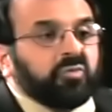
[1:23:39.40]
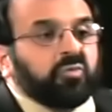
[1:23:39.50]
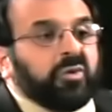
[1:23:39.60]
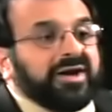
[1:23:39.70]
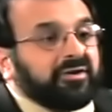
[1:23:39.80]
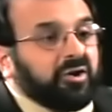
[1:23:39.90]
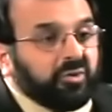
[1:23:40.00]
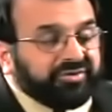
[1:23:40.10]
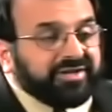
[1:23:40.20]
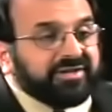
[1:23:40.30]
while
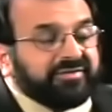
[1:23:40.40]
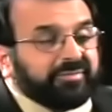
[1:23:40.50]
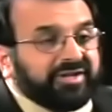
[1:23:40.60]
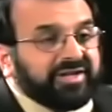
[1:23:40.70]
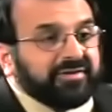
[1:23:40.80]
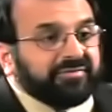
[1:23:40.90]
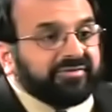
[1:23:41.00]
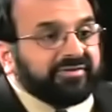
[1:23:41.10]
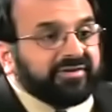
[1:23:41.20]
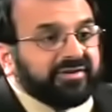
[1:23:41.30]
holding these
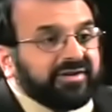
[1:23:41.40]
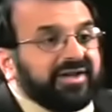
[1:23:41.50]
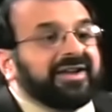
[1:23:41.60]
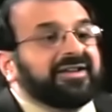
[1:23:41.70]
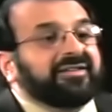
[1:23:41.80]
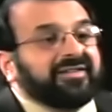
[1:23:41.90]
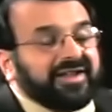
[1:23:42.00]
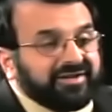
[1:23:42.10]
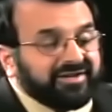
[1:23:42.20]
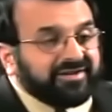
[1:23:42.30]
beliefs and
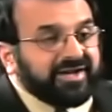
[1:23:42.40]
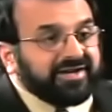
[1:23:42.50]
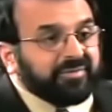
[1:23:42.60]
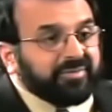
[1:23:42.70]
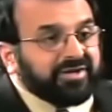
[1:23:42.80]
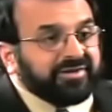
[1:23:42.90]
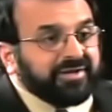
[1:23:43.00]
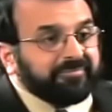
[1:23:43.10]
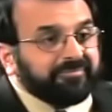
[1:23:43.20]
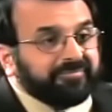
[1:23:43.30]
intending to act upon
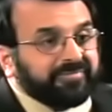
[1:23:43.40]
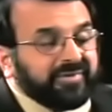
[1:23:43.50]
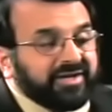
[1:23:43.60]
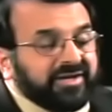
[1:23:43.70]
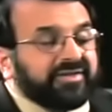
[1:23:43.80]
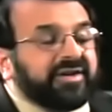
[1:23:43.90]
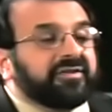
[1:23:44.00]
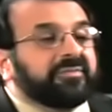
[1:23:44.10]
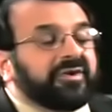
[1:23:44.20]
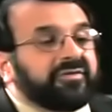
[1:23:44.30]
them. They are
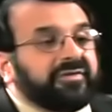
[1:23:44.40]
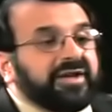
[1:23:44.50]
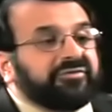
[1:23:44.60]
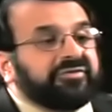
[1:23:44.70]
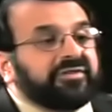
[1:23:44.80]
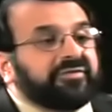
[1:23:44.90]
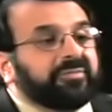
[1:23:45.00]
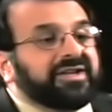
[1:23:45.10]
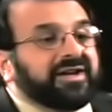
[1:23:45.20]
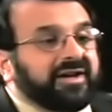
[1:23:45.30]
the motivations
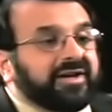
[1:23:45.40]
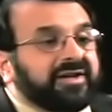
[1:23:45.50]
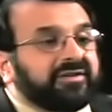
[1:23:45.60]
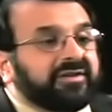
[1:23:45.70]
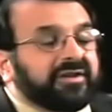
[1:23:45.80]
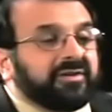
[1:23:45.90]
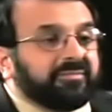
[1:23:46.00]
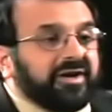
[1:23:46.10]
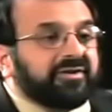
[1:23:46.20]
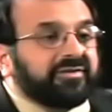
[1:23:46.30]
behind
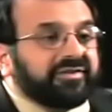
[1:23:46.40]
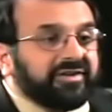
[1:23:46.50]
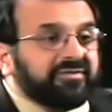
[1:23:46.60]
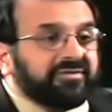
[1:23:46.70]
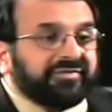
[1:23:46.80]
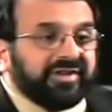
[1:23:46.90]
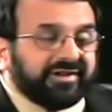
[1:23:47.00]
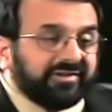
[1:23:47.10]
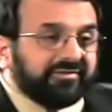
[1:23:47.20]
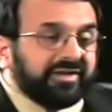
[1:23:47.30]
modern terrorist
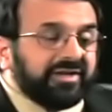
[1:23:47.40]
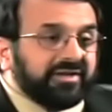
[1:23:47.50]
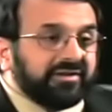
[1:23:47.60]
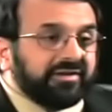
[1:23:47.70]
activity,